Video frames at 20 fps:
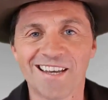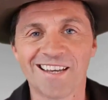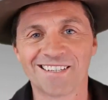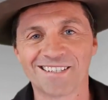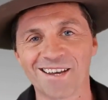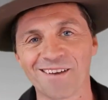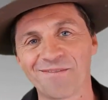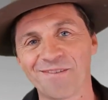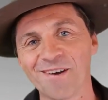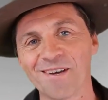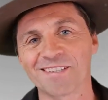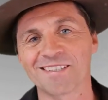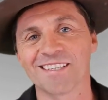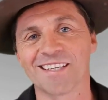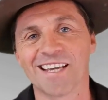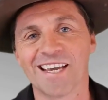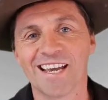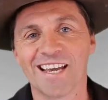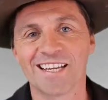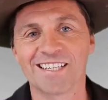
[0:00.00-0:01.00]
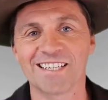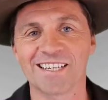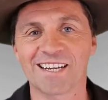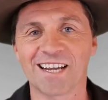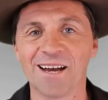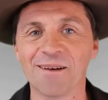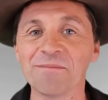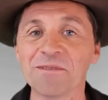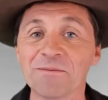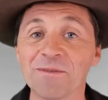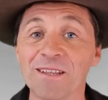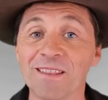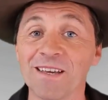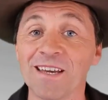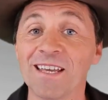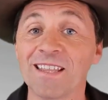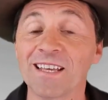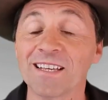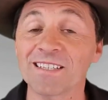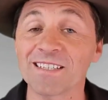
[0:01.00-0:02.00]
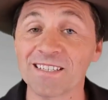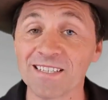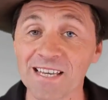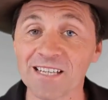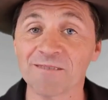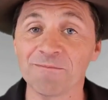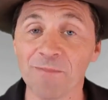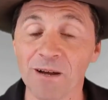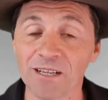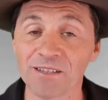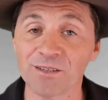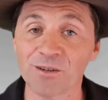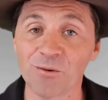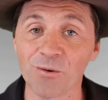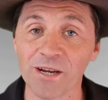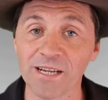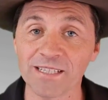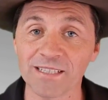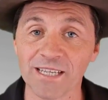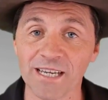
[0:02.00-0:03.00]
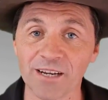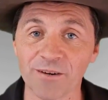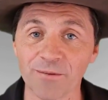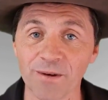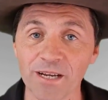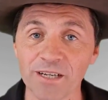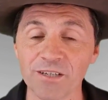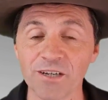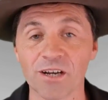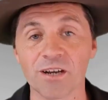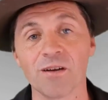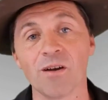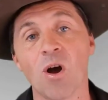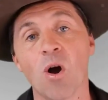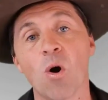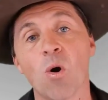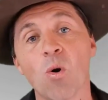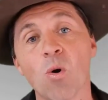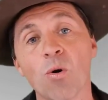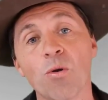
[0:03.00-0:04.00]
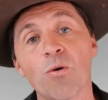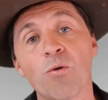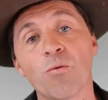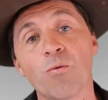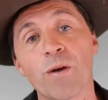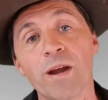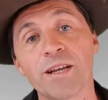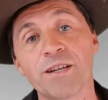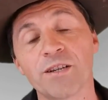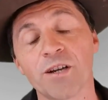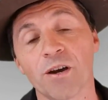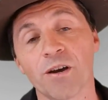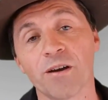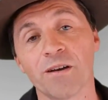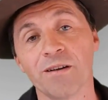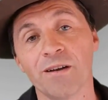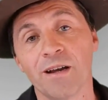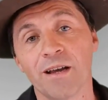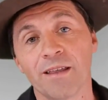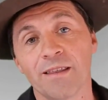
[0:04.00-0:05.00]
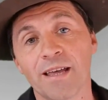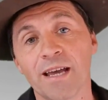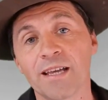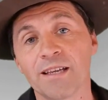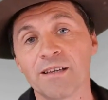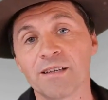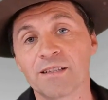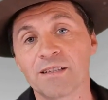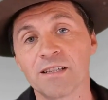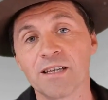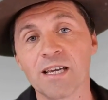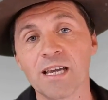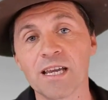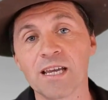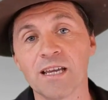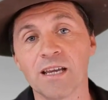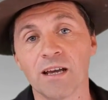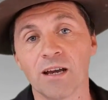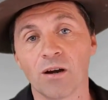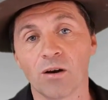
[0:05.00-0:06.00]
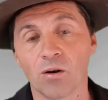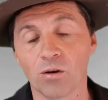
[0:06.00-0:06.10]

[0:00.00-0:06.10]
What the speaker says: So firstly, it comes with either 6 months Queensland rego or the rego that you see,